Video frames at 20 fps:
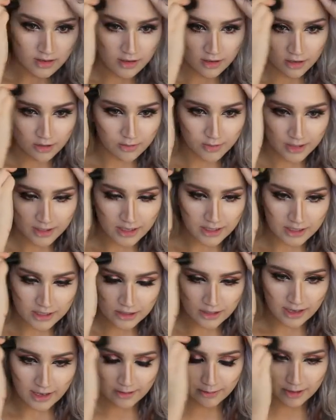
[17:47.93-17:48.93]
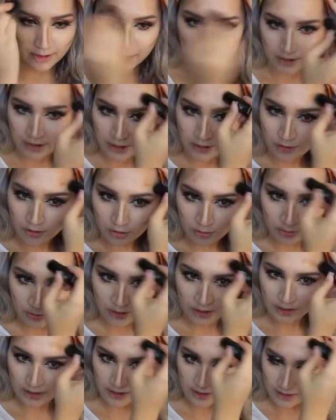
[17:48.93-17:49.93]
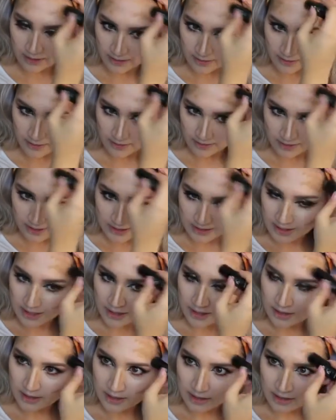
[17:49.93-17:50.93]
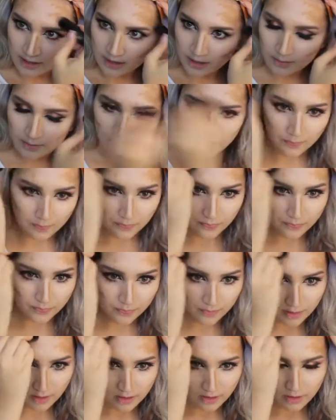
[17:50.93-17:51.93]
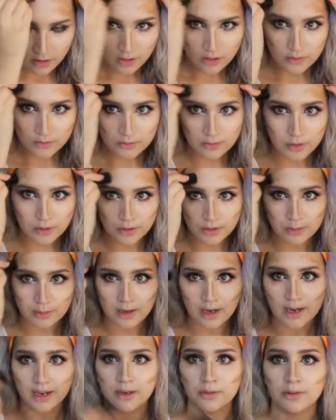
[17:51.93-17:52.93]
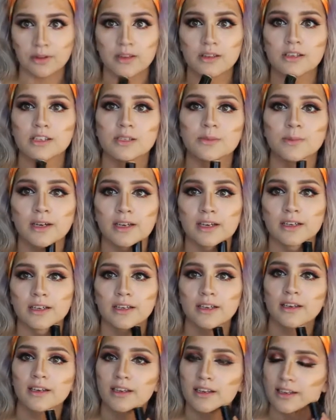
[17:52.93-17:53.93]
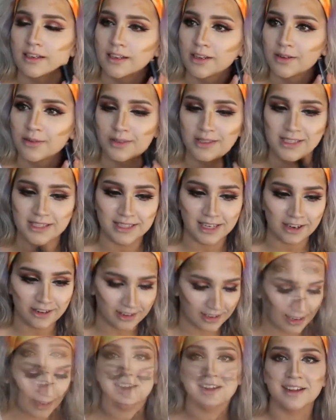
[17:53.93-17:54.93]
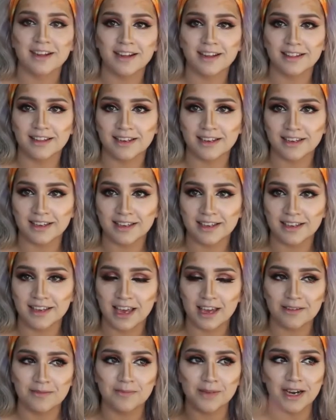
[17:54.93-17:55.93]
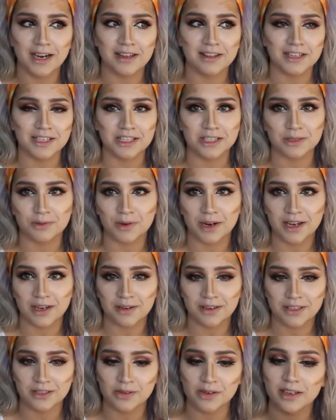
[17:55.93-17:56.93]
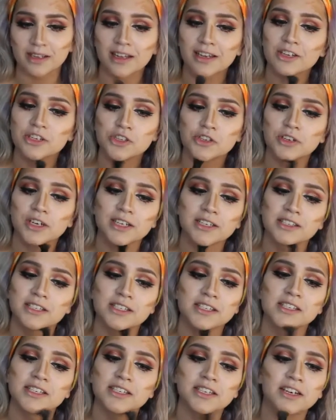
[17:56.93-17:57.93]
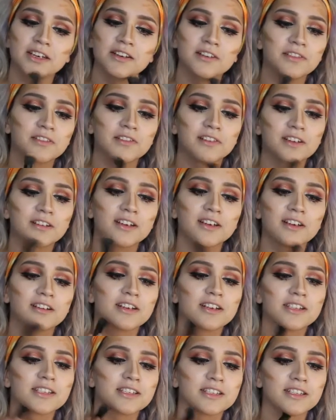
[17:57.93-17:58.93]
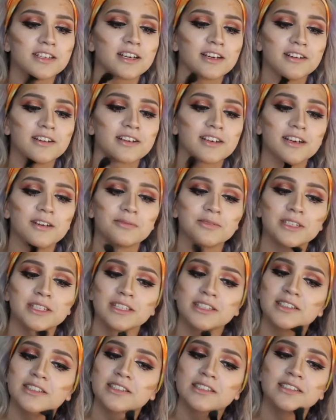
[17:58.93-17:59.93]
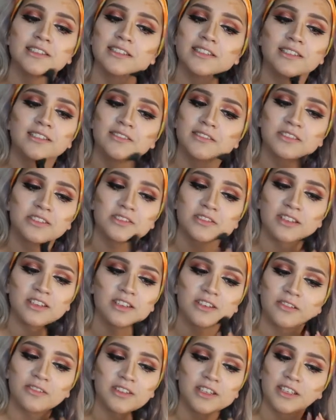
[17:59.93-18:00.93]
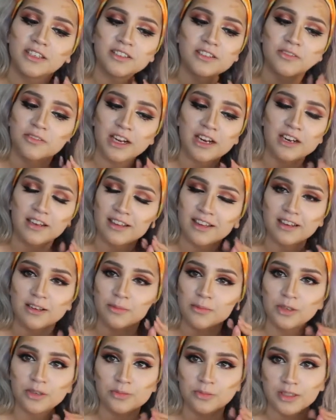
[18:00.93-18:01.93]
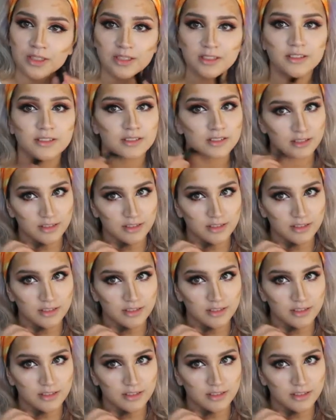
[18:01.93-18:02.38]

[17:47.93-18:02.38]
Oh my god, so I have my window open and this kid rode by with his bike and was staring at me. And then he came by this way doing like tricks and stuff, staring at me. It's really weird. We had like a moment.